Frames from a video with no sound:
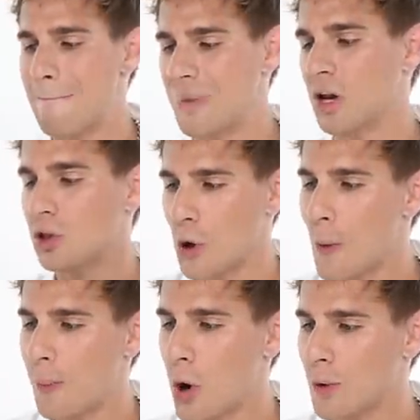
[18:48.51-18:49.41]
but a low
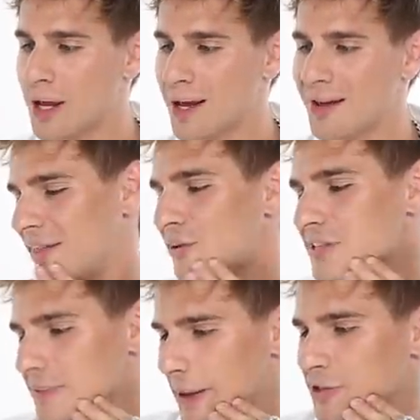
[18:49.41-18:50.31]
pony, it
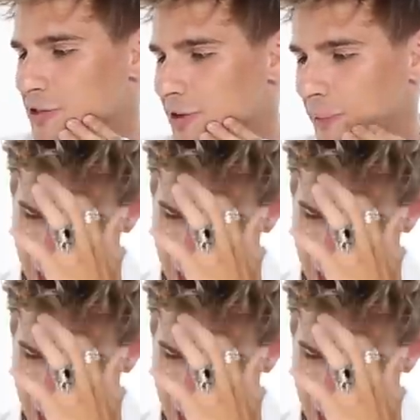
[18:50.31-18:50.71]
looks special.